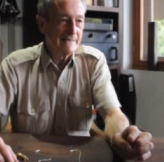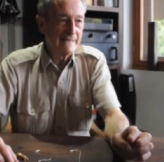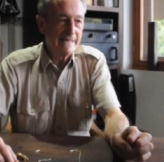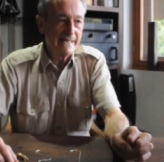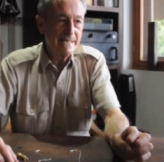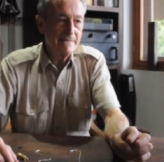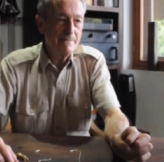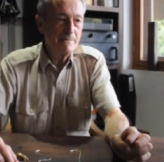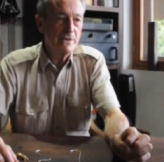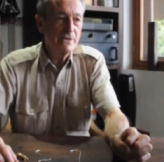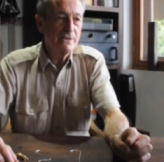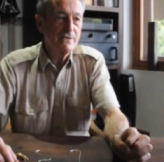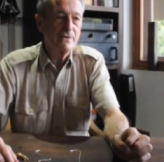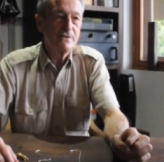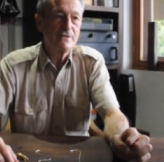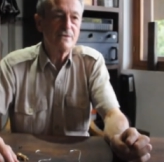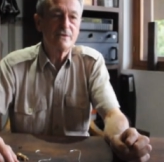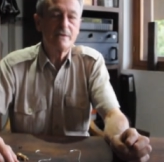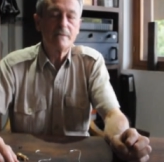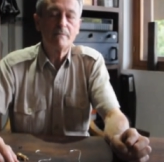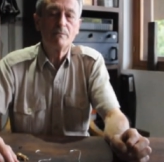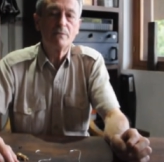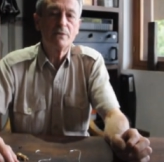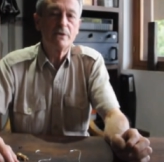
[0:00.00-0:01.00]
Climate
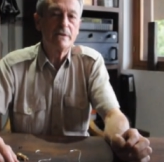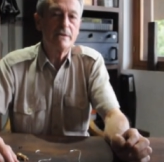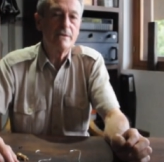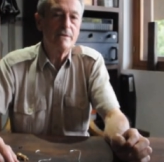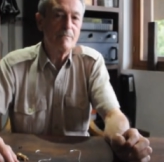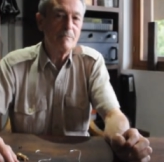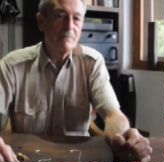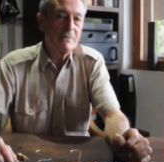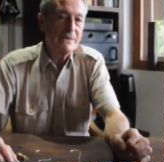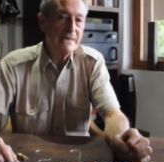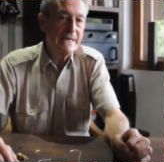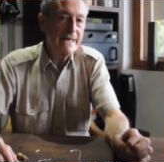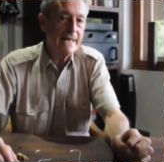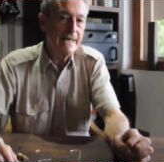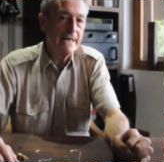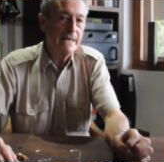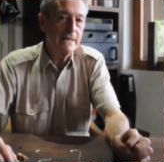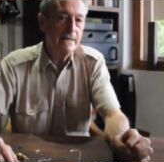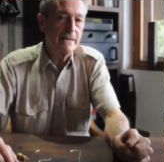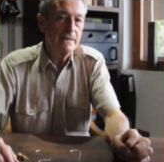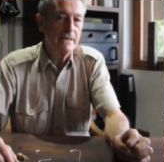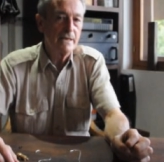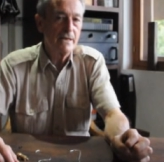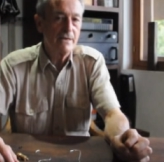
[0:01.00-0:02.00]
is simply the
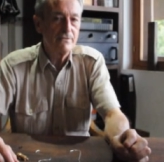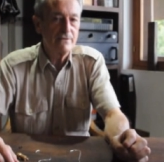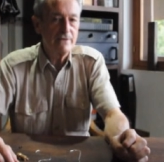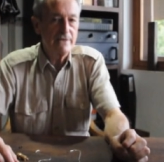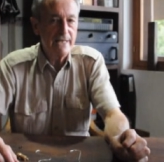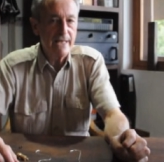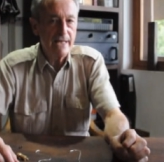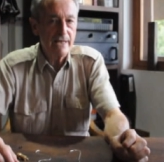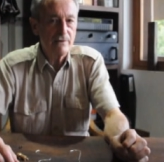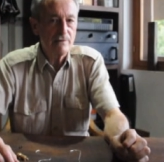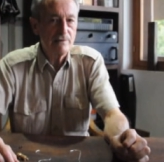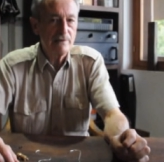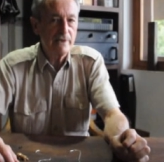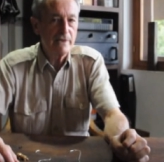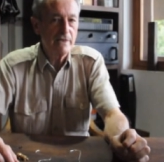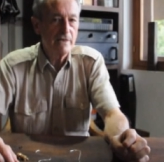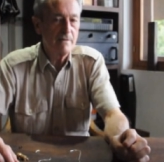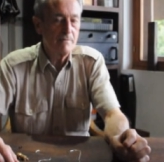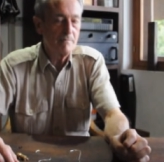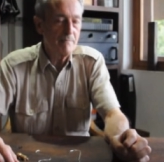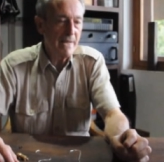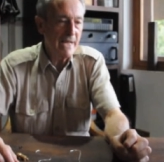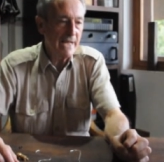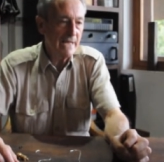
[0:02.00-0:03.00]
play of
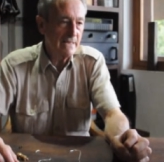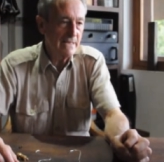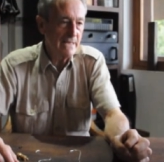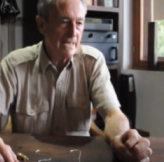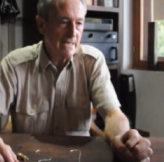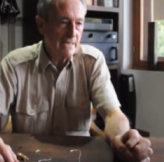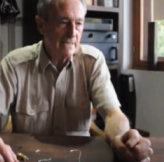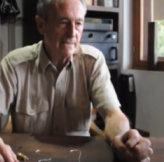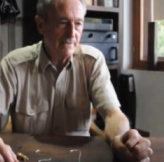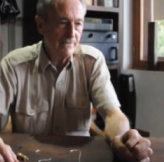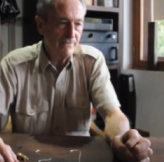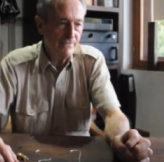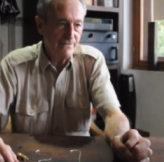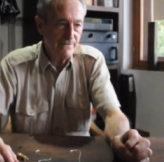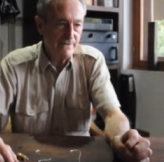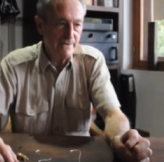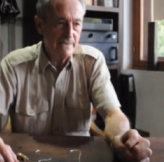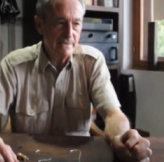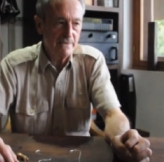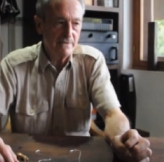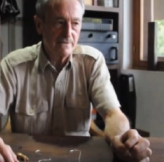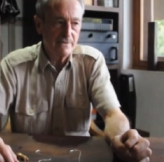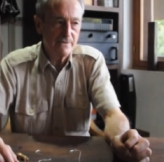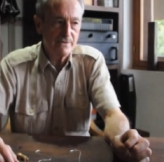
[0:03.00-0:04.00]
electric and magnetic
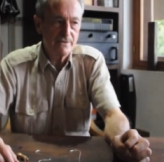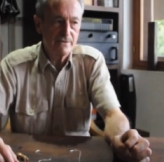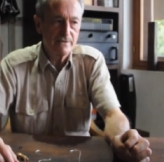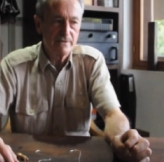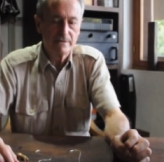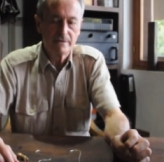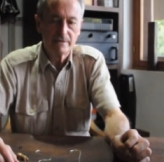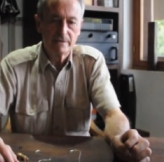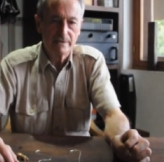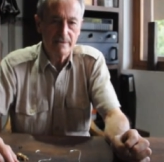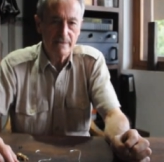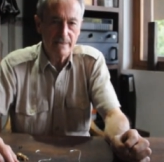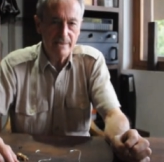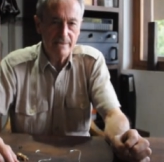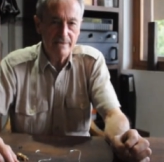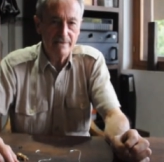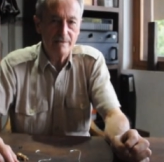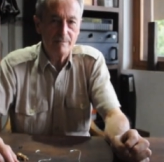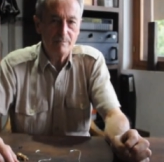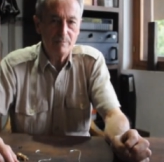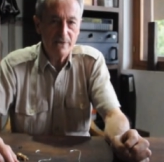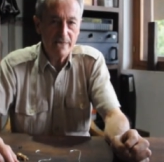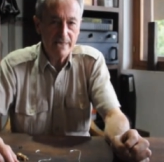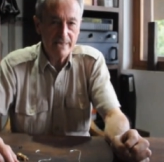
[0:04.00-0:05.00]
fields
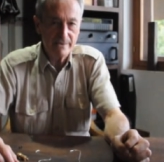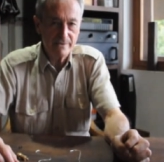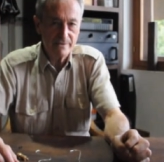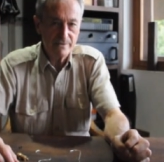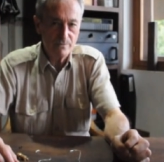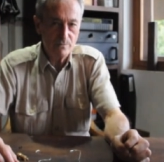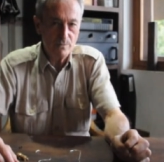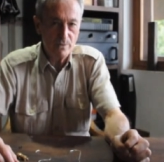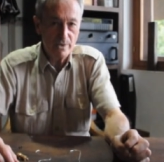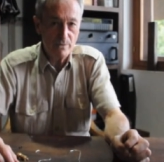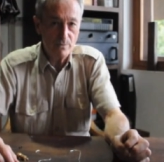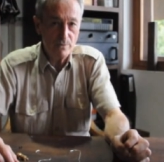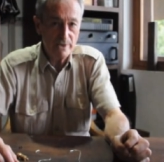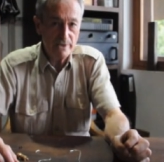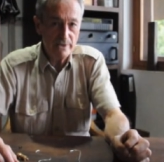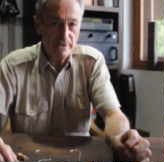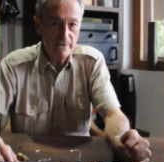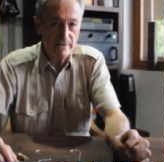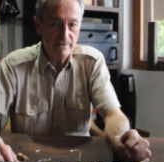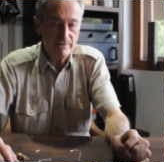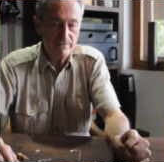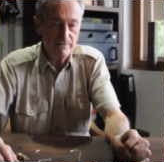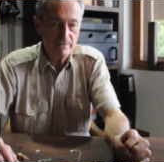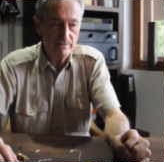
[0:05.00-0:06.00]
in the place where we
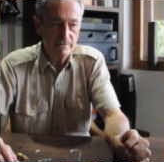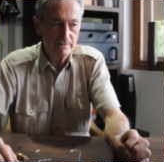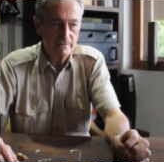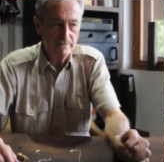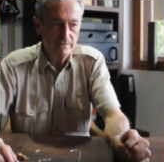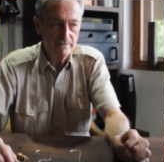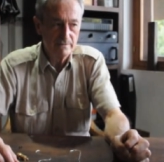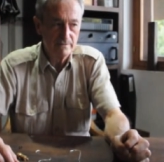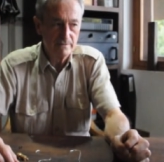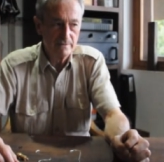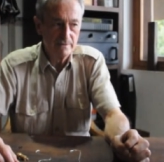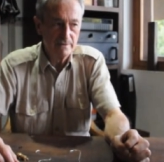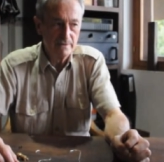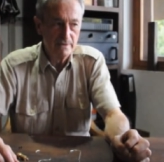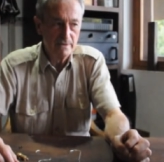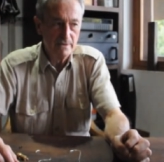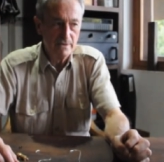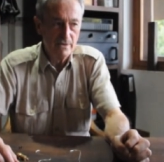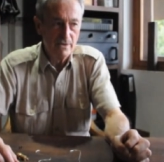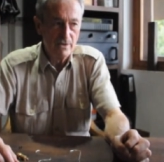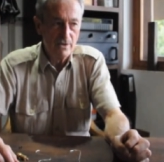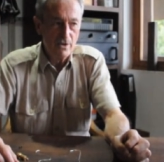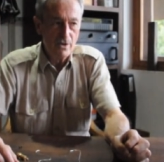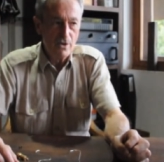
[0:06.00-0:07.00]
live.
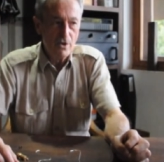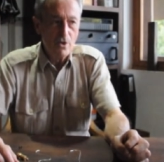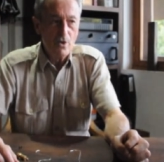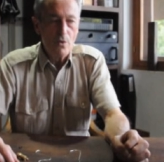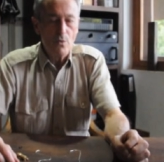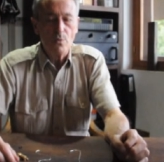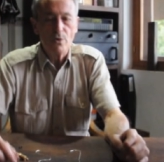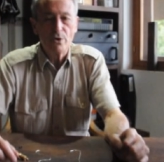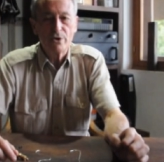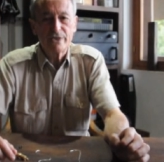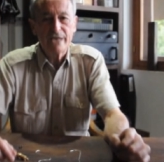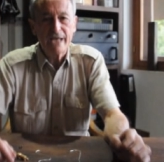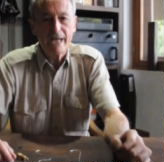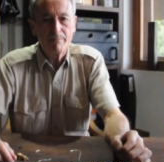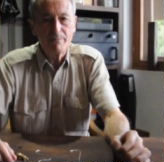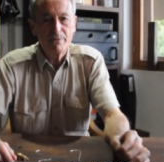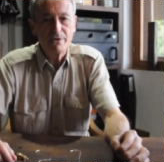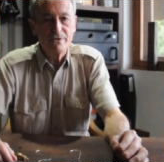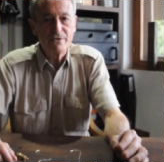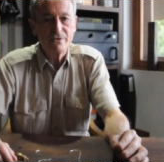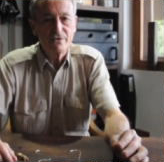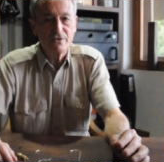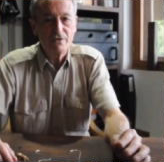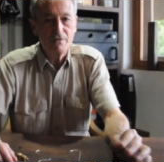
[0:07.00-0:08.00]
What
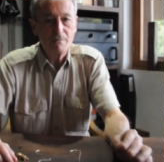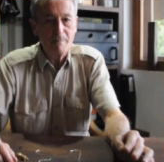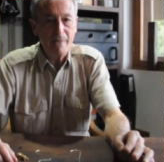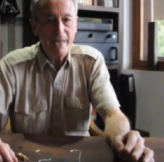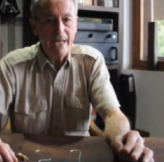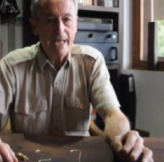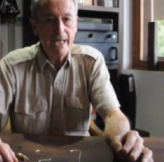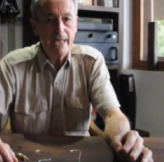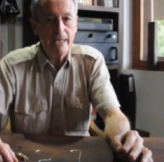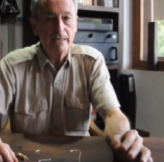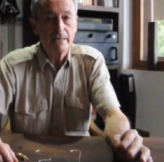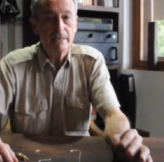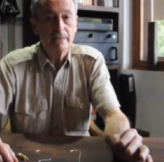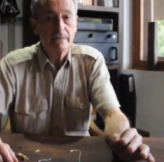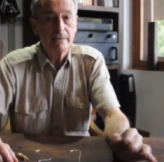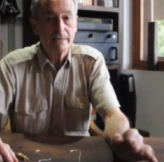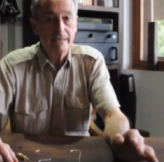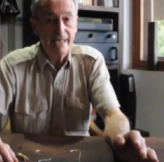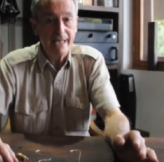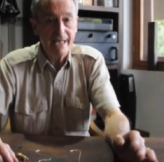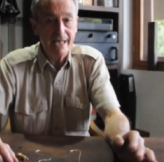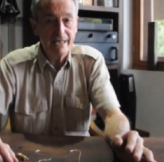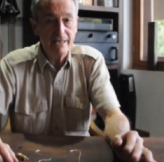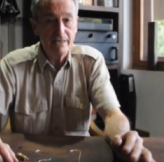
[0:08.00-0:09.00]
happens to man,
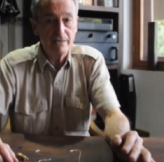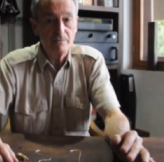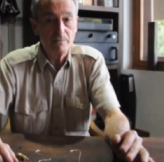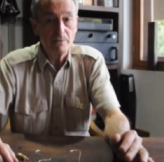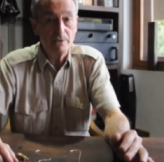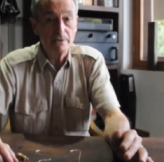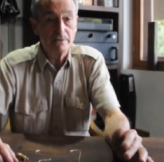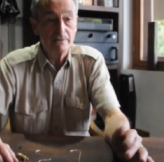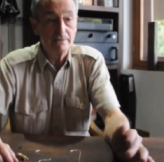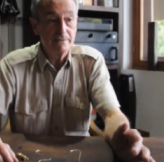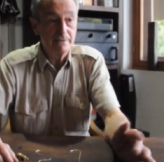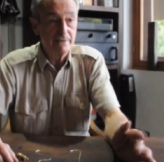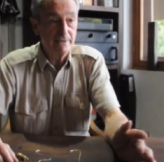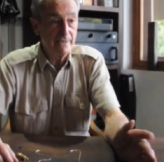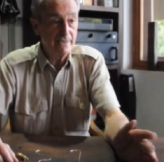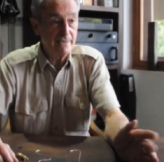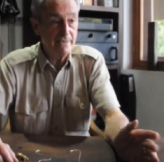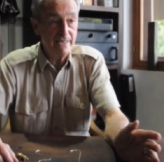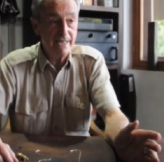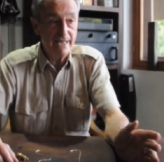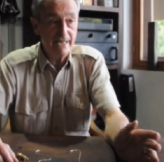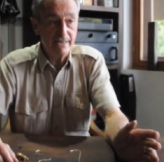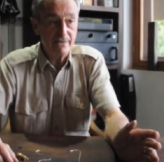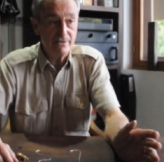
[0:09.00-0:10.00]
animal,
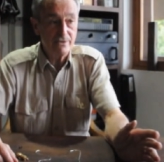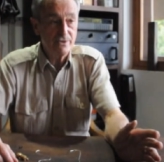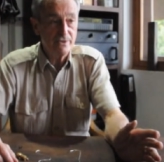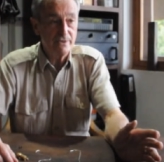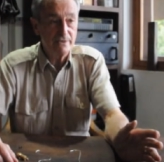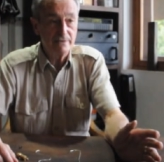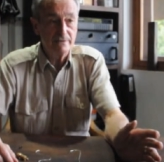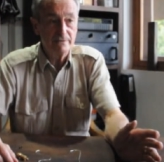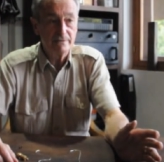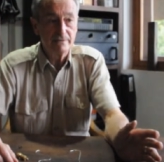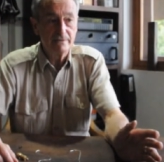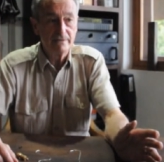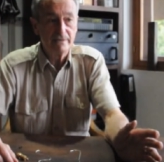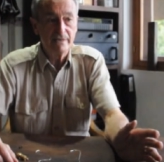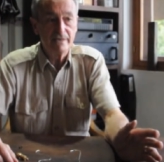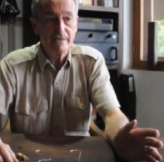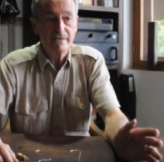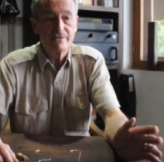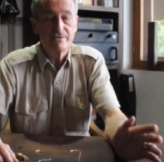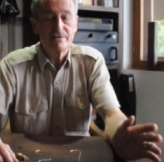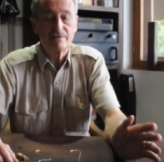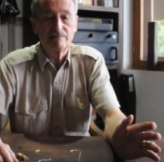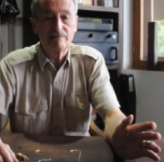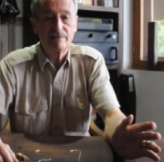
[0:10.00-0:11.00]
and nature
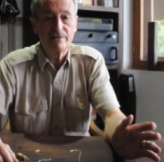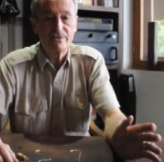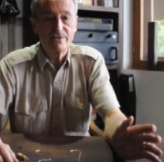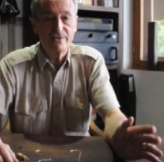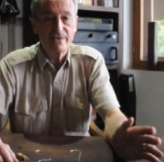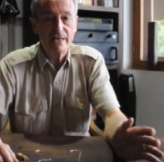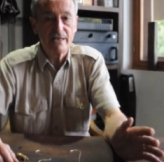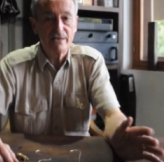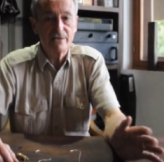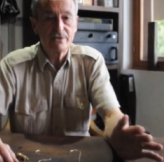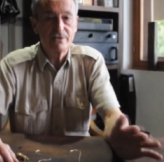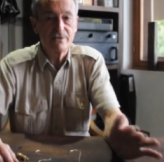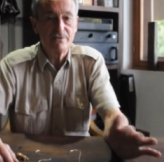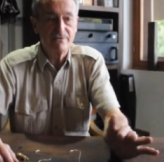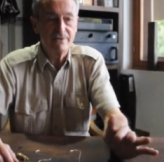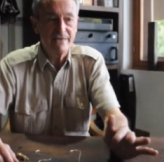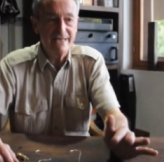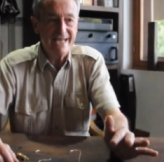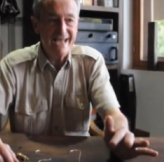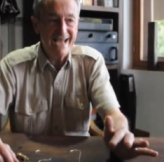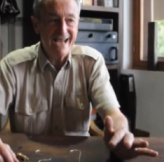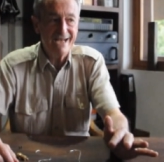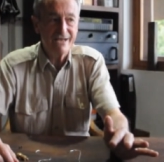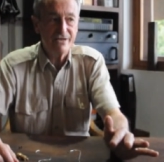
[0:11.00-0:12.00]
is the result
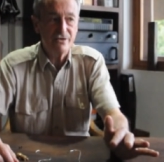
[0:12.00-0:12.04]
of the